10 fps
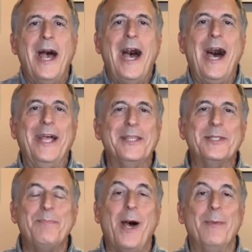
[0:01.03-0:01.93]
Hi, this
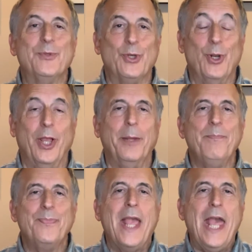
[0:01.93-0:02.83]
is Bob Serling,
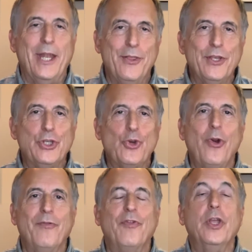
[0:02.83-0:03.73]
and in this
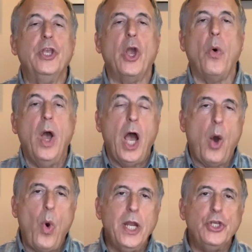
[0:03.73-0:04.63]
short video, I
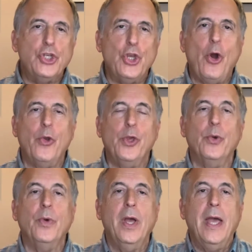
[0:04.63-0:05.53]
want to show
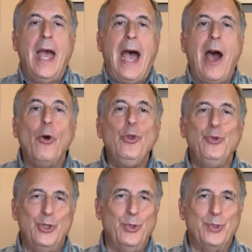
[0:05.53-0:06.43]
you how you
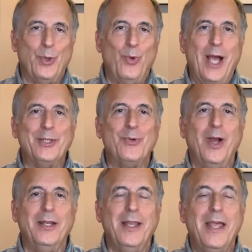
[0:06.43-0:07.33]
choose a
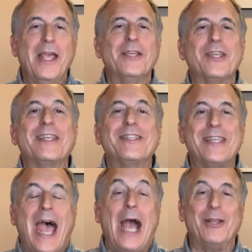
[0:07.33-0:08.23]
restaurant is
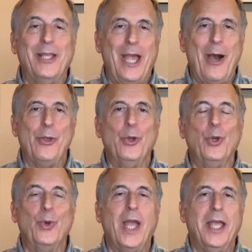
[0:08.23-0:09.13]
exactly how you
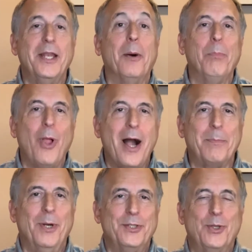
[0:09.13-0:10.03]
create a
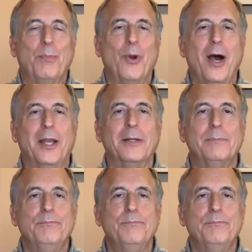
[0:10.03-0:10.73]
blockbuster product.